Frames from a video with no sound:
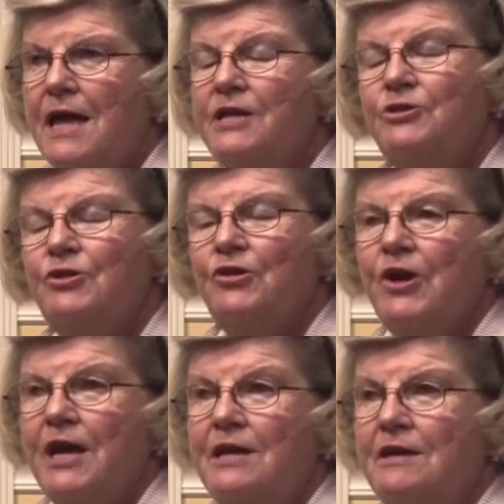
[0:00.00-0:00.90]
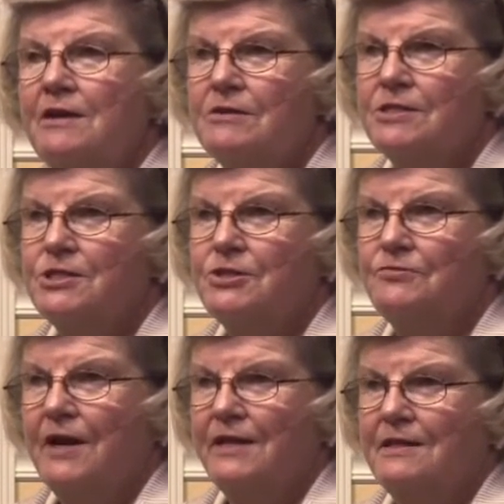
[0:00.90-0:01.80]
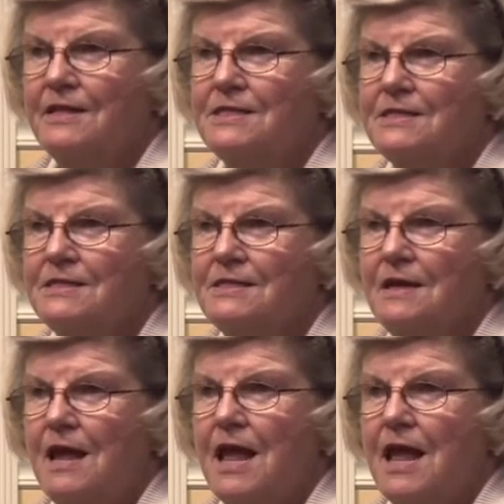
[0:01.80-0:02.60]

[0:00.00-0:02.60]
And it took her 8 years to write this.